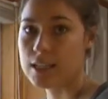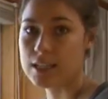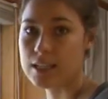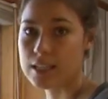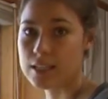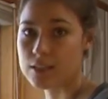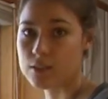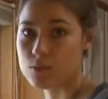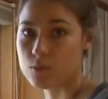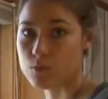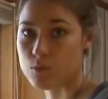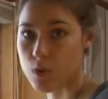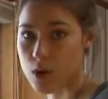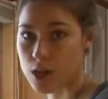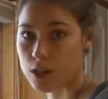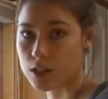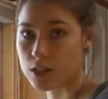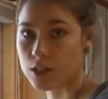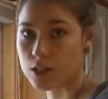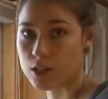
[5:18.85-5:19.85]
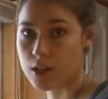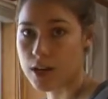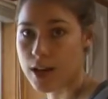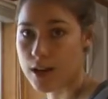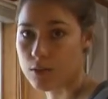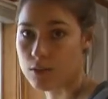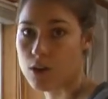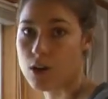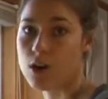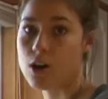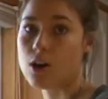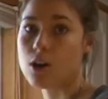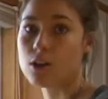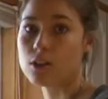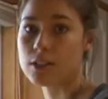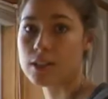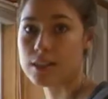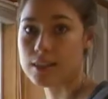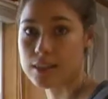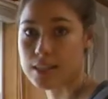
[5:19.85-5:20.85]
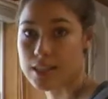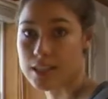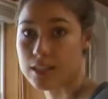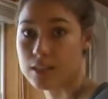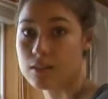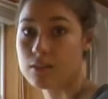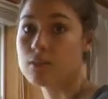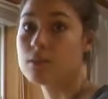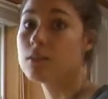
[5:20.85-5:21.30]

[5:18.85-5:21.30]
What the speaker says: is water, alcohol, and then